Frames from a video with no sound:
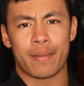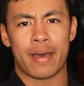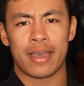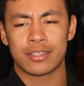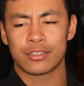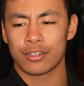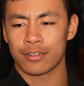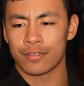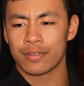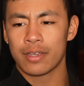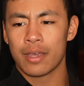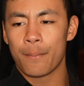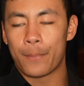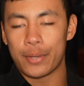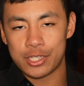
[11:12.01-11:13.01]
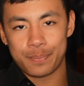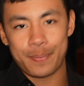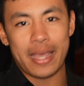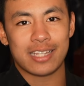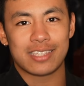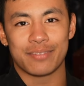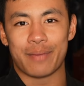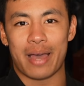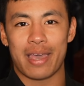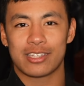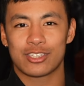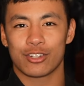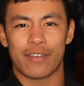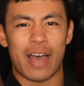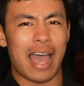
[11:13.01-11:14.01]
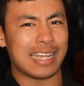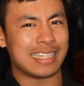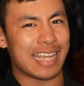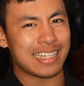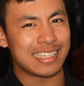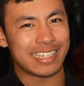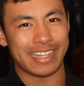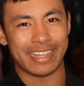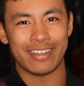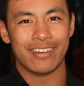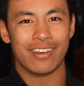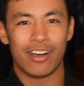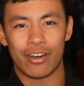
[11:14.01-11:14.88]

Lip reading: my sort of perspective, my sort of identity